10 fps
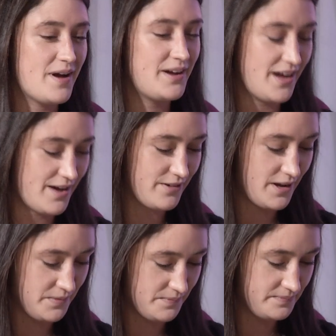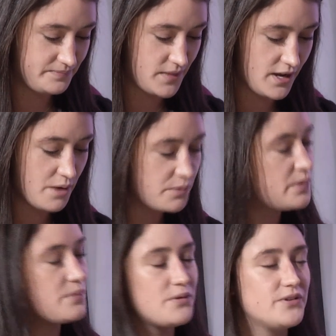I have a couple
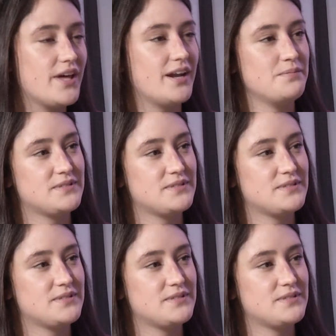people that